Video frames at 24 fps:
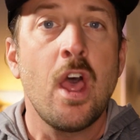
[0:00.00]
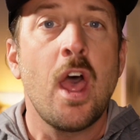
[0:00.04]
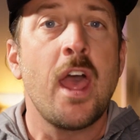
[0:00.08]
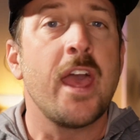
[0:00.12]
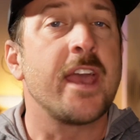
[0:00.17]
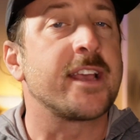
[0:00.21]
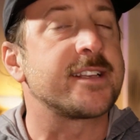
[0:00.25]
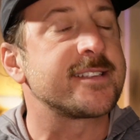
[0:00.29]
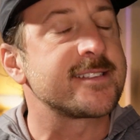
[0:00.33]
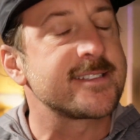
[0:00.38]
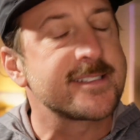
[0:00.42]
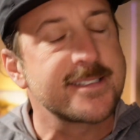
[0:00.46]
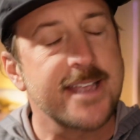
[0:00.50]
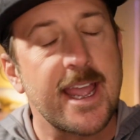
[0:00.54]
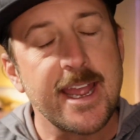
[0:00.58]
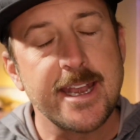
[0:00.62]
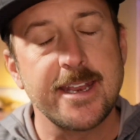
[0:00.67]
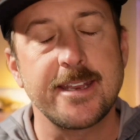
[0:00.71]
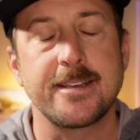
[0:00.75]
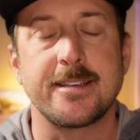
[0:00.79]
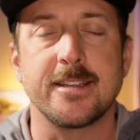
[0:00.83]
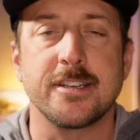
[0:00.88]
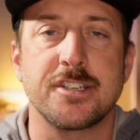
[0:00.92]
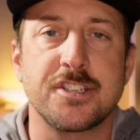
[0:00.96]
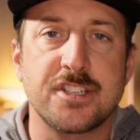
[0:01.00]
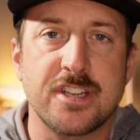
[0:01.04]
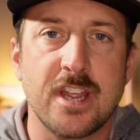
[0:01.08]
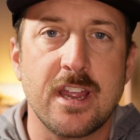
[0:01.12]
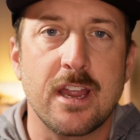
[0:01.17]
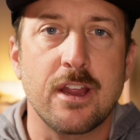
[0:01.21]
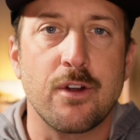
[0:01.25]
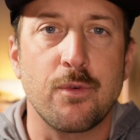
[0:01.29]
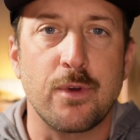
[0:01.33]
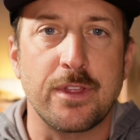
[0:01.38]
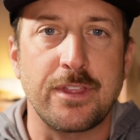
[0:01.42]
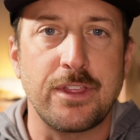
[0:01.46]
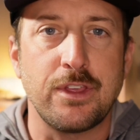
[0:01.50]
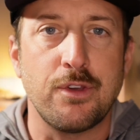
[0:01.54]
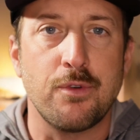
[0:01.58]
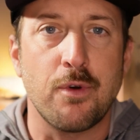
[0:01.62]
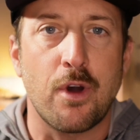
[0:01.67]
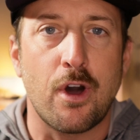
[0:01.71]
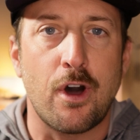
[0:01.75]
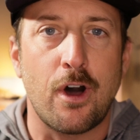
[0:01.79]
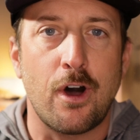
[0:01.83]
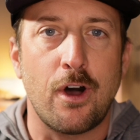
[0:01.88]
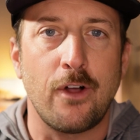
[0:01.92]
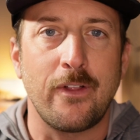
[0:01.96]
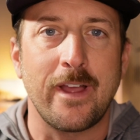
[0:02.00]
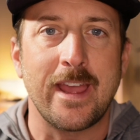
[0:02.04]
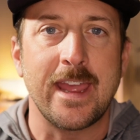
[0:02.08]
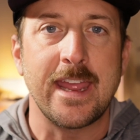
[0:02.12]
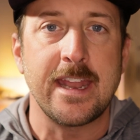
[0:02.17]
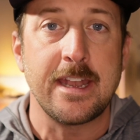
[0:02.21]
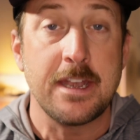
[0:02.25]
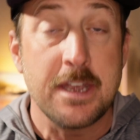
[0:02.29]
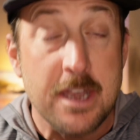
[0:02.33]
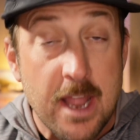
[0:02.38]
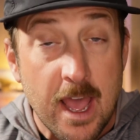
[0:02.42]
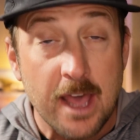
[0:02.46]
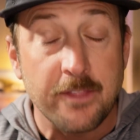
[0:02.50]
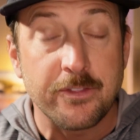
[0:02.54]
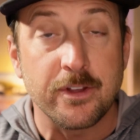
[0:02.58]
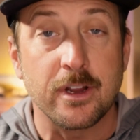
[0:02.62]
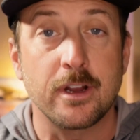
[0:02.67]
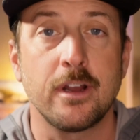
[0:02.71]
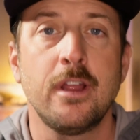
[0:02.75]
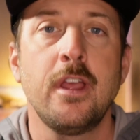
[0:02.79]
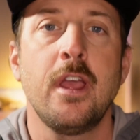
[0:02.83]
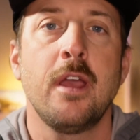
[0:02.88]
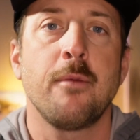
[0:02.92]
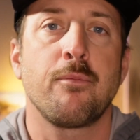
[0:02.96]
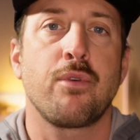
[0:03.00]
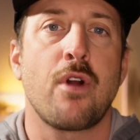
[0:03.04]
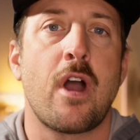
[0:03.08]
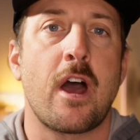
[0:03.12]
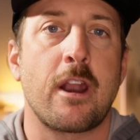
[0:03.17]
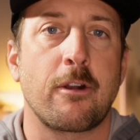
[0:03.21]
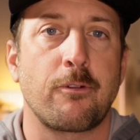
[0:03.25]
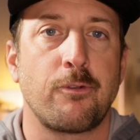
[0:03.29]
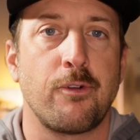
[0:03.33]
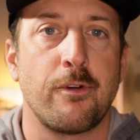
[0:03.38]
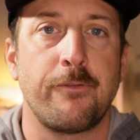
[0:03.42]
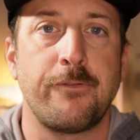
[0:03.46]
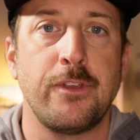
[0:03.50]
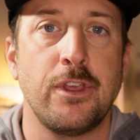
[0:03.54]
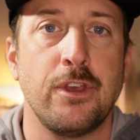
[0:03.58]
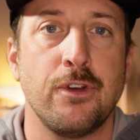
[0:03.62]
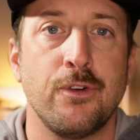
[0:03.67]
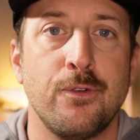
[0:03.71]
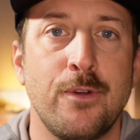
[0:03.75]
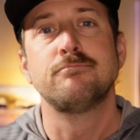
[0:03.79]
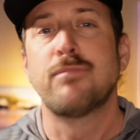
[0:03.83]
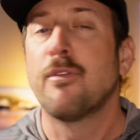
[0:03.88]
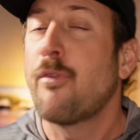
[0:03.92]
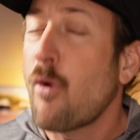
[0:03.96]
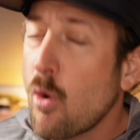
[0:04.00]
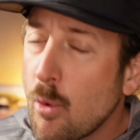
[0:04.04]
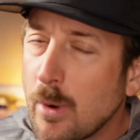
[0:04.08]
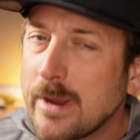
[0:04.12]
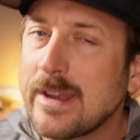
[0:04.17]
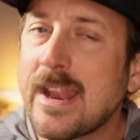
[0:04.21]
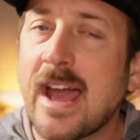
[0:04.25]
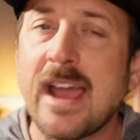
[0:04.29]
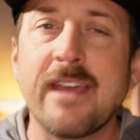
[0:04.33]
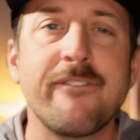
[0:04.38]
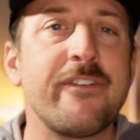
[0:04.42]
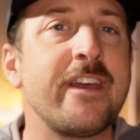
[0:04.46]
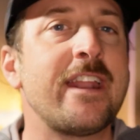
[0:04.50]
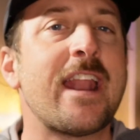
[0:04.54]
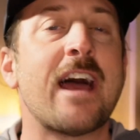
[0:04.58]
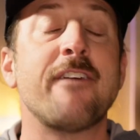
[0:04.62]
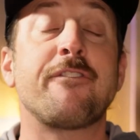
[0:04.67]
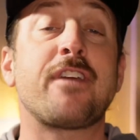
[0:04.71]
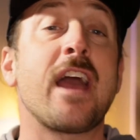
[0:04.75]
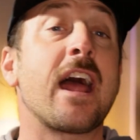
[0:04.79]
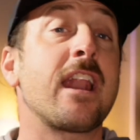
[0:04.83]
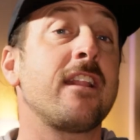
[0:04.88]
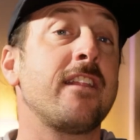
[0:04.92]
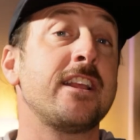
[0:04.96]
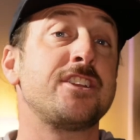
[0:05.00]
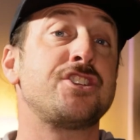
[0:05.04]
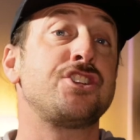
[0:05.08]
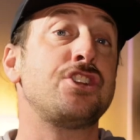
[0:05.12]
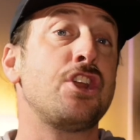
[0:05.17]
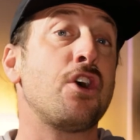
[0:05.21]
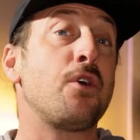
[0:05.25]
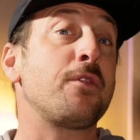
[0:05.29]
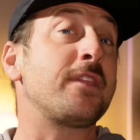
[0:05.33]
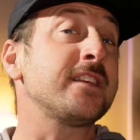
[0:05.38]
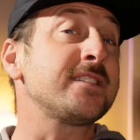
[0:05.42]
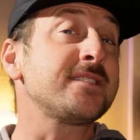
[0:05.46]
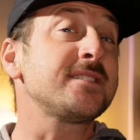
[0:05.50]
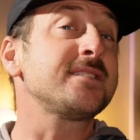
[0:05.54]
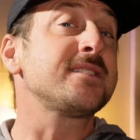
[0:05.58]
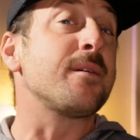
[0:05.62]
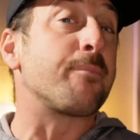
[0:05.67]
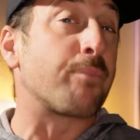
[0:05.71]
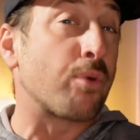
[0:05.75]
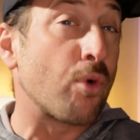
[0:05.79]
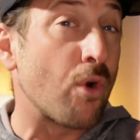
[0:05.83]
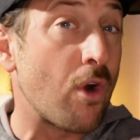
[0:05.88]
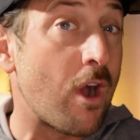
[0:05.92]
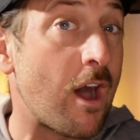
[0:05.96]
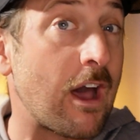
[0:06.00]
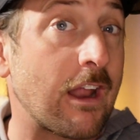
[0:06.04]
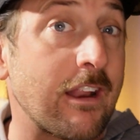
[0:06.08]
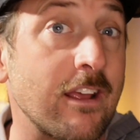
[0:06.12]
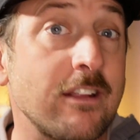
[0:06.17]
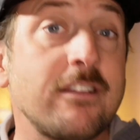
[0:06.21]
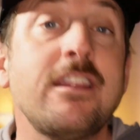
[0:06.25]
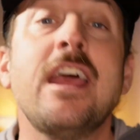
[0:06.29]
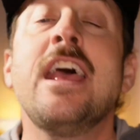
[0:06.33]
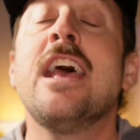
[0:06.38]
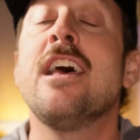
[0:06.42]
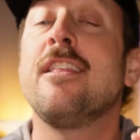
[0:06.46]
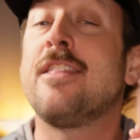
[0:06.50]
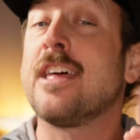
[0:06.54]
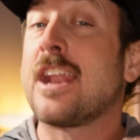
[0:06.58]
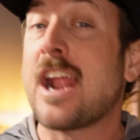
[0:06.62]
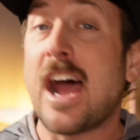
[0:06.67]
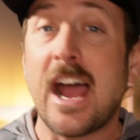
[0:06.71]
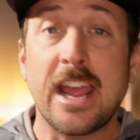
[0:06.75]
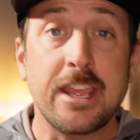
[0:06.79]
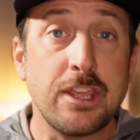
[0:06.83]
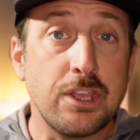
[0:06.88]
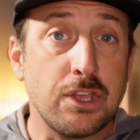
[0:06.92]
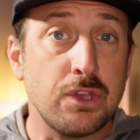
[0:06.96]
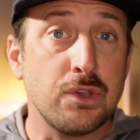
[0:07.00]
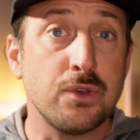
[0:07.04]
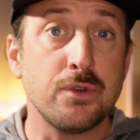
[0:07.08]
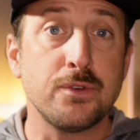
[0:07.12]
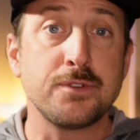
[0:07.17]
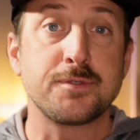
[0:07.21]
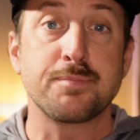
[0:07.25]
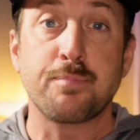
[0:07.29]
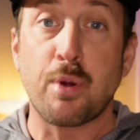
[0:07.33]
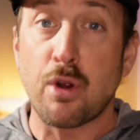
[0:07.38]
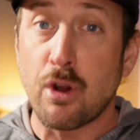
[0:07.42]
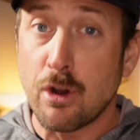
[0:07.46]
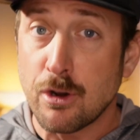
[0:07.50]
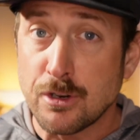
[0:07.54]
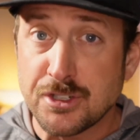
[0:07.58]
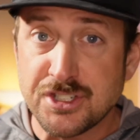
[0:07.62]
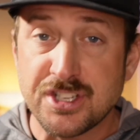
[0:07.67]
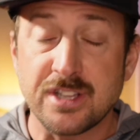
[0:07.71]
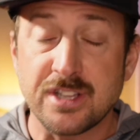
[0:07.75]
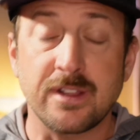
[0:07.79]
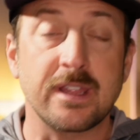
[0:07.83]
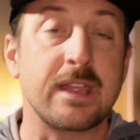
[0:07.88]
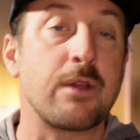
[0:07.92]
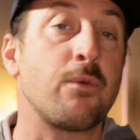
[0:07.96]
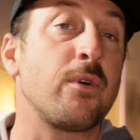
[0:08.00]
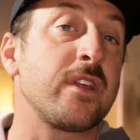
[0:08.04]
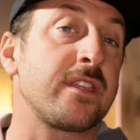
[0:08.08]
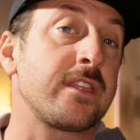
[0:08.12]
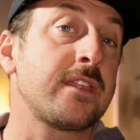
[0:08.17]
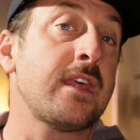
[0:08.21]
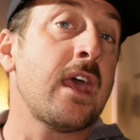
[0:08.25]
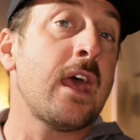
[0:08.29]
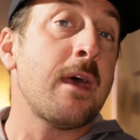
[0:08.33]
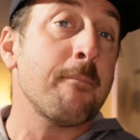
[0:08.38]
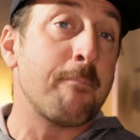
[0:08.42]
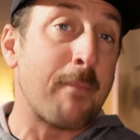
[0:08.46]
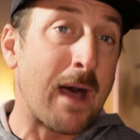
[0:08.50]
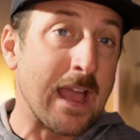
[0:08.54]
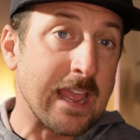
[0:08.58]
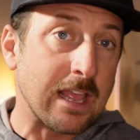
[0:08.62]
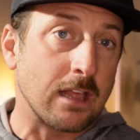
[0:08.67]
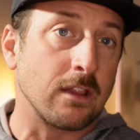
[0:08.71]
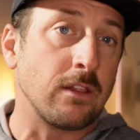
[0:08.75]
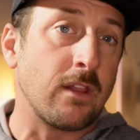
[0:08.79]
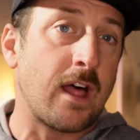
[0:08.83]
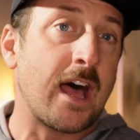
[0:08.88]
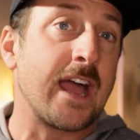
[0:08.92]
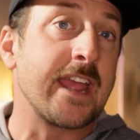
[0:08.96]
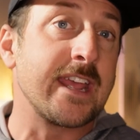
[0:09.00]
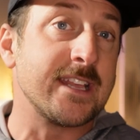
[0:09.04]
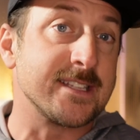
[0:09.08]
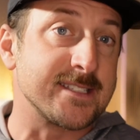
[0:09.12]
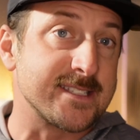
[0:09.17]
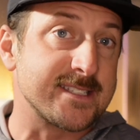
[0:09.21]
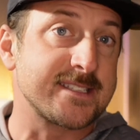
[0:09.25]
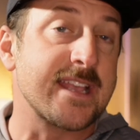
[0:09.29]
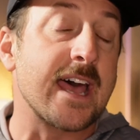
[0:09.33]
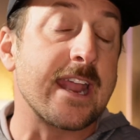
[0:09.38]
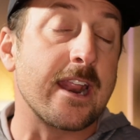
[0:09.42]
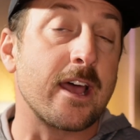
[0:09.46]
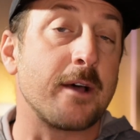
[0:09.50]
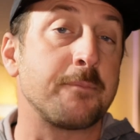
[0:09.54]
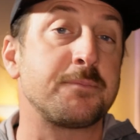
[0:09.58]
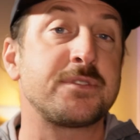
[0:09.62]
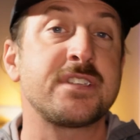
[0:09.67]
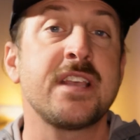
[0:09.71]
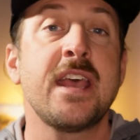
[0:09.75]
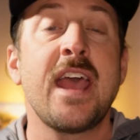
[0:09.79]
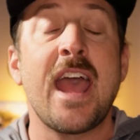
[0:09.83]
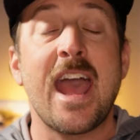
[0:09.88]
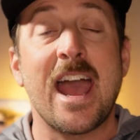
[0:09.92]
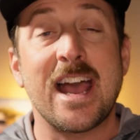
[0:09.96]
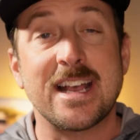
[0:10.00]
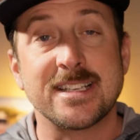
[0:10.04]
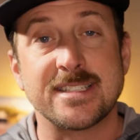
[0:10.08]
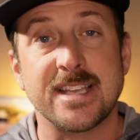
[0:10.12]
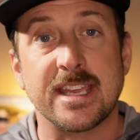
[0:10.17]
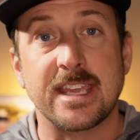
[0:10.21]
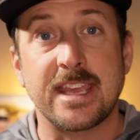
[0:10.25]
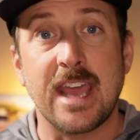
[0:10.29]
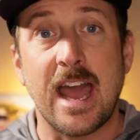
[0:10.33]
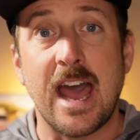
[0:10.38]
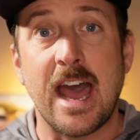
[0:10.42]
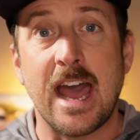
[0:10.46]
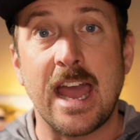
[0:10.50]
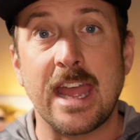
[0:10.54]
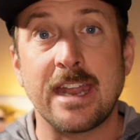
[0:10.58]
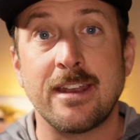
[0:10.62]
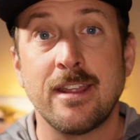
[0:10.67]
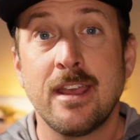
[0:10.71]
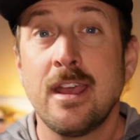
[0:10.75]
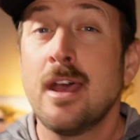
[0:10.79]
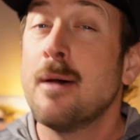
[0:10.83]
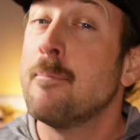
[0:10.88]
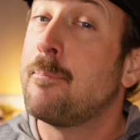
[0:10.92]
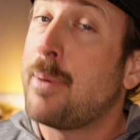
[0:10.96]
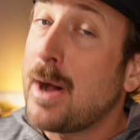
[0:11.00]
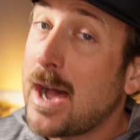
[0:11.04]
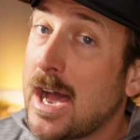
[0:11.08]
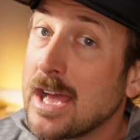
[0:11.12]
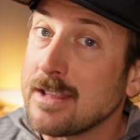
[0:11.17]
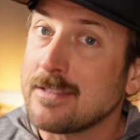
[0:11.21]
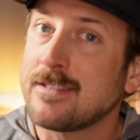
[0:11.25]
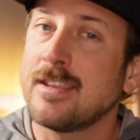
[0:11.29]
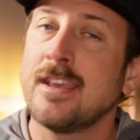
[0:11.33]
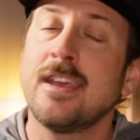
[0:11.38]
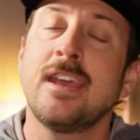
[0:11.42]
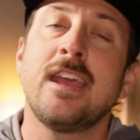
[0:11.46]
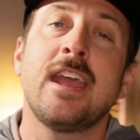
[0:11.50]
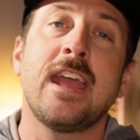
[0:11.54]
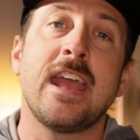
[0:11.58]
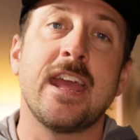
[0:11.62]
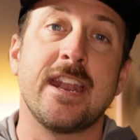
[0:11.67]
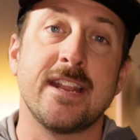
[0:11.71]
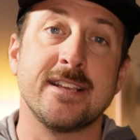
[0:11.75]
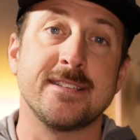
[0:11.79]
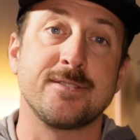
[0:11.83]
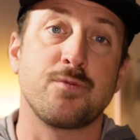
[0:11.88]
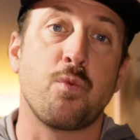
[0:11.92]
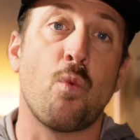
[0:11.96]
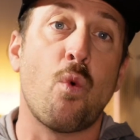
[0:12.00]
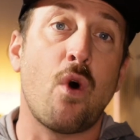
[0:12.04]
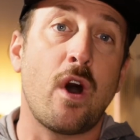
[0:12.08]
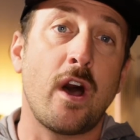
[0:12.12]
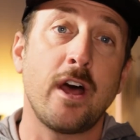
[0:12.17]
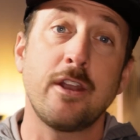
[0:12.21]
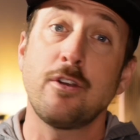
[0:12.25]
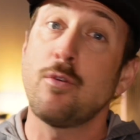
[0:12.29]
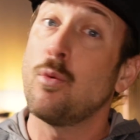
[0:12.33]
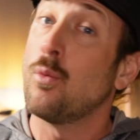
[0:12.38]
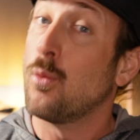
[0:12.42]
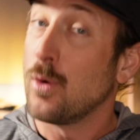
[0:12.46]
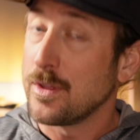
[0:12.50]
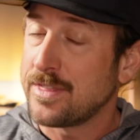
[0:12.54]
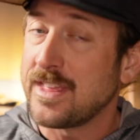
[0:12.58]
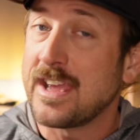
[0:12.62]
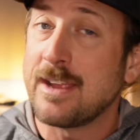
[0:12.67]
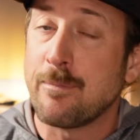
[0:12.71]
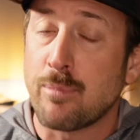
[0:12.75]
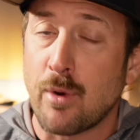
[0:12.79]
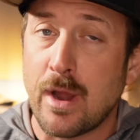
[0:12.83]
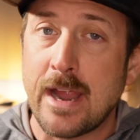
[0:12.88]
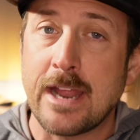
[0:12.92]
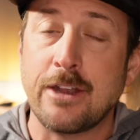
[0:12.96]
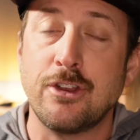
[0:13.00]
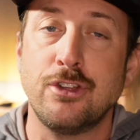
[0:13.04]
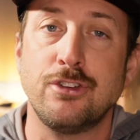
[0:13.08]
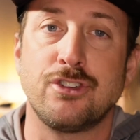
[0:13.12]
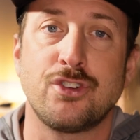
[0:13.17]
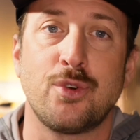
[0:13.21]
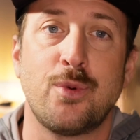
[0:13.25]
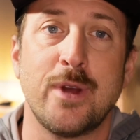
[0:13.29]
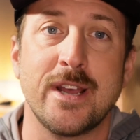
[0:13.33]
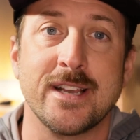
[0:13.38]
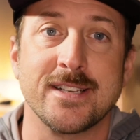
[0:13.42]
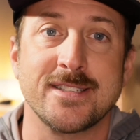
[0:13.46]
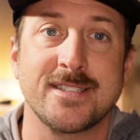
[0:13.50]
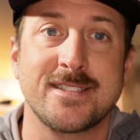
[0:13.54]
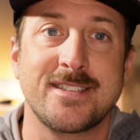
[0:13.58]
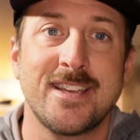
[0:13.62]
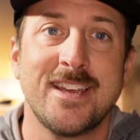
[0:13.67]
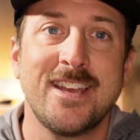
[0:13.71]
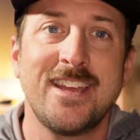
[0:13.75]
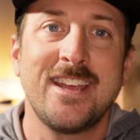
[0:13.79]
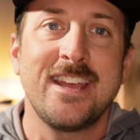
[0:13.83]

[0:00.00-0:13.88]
Excited to share with you all another product review. Before we dive in, I've got to let you know this is a product that I use personally with my client setups as a guide, but it is one with a brand new twist.